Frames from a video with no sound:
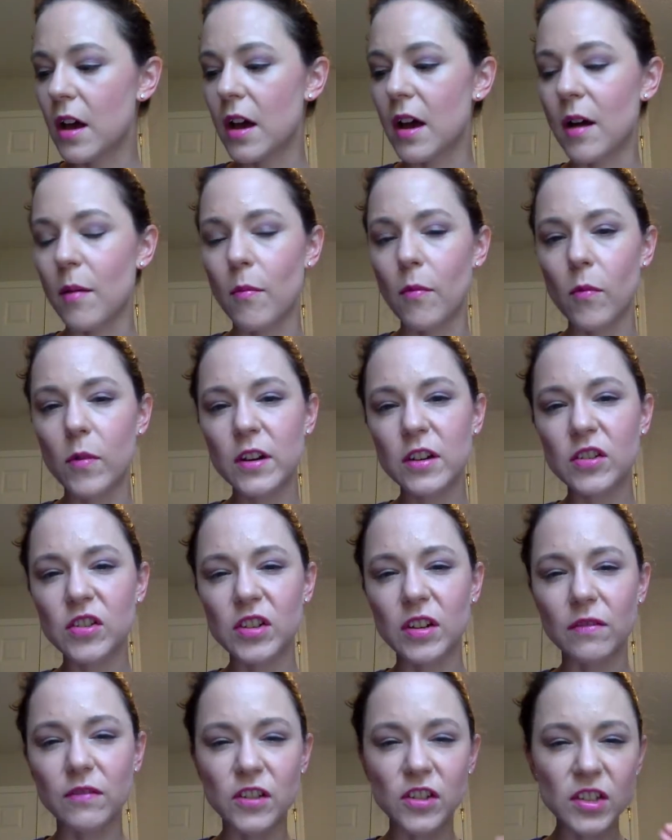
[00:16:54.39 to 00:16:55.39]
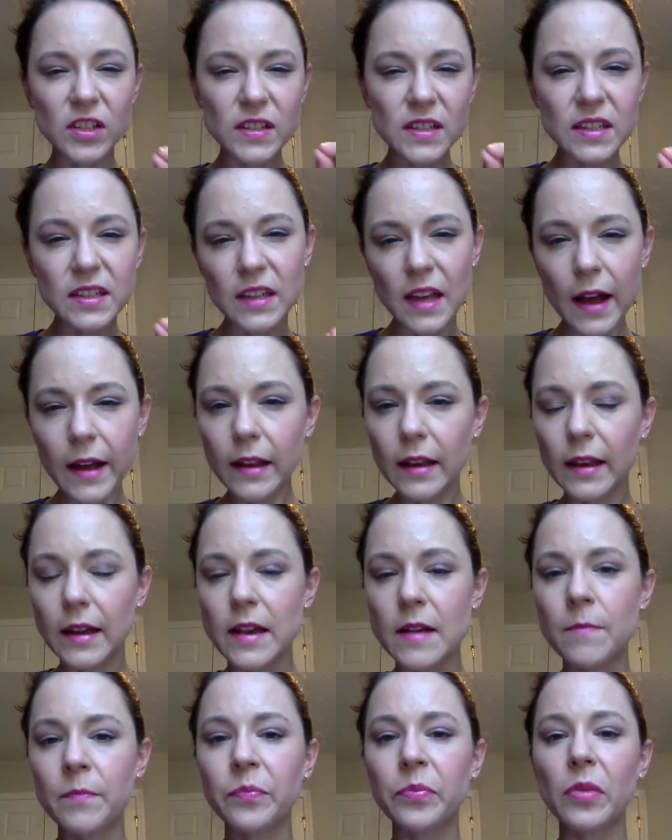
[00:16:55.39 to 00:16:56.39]
want to shift just
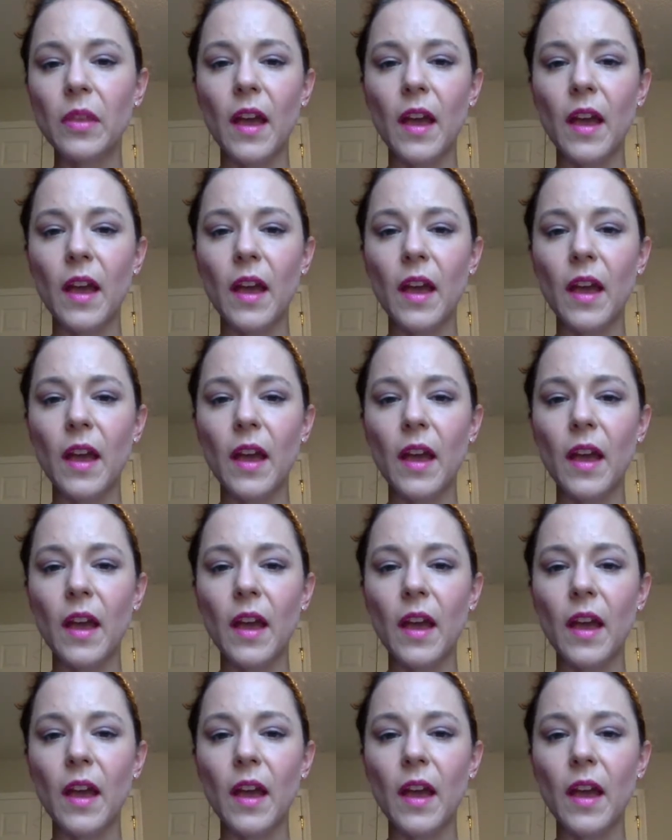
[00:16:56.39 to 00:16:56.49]
slightly,